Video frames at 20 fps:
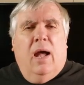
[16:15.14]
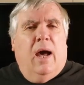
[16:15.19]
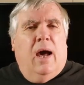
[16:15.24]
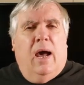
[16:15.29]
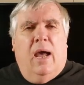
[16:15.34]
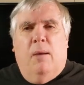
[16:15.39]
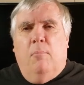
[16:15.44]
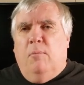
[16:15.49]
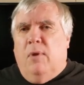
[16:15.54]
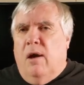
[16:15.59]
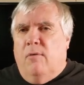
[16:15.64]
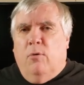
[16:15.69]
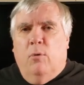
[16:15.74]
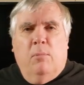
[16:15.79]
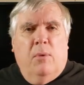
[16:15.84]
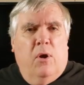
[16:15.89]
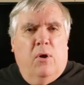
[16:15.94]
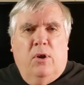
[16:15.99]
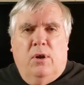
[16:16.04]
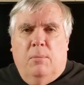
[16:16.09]
I am never
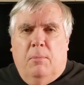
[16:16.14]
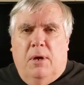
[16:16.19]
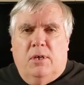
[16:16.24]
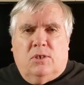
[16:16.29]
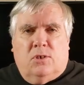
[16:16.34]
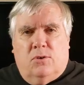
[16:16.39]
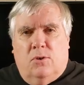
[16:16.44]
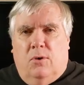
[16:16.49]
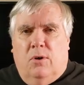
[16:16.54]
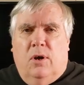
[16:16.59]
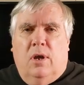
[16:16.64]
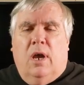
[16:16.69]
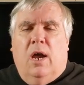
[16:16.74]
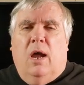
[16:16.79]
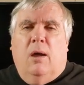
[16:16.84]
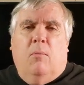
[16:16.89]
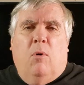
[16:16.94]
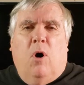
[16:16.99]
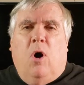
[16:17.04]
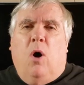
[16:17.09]
married to my story. I
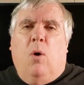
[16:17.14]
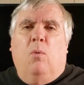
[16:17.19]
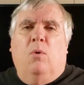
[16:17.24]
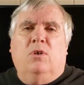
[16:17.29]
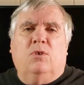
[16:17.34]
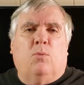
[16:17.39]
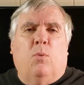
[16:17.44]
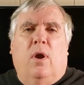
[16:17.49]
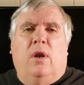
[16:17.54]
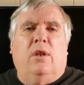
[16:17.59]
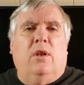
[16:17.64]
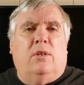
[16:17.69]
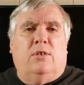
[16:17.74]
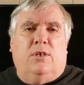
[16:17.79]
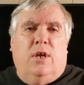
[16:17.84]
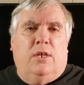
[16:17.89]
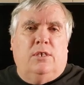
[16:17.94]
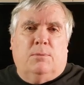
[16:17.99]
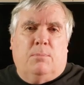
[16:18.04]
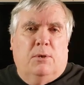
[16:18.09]
am always ready to
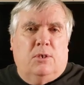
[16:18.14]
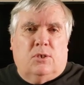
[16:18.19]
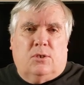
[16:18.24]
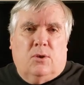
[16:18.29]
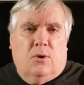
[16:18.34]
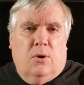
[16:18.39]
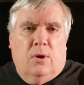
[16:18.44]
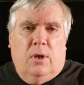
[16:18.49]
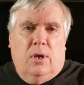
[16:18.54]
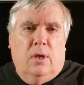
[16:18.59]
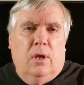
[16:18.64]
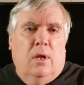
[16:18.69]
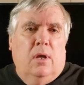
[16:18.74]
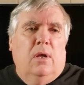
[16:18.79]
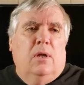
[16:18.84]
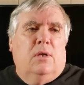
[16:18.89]
change my story